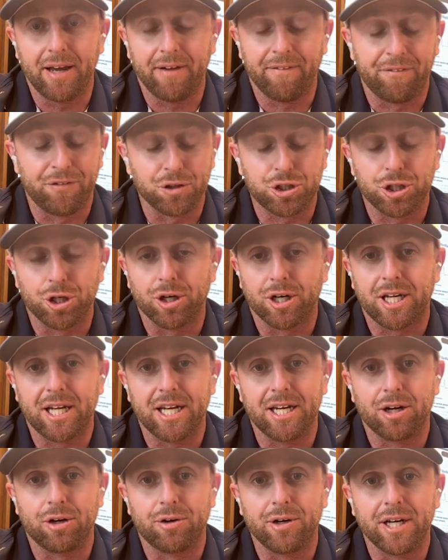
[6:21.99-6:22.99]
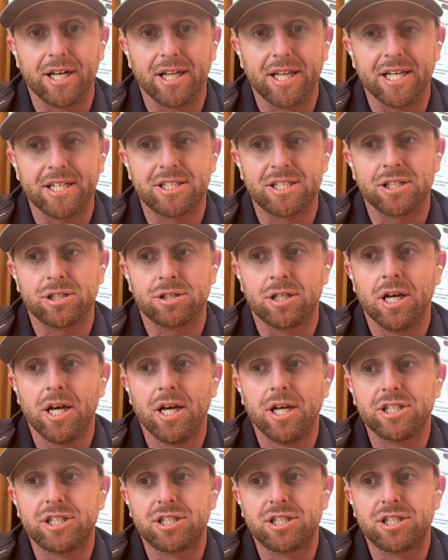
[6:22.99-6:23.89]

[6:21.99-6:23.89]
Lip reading: for sure can agree to this is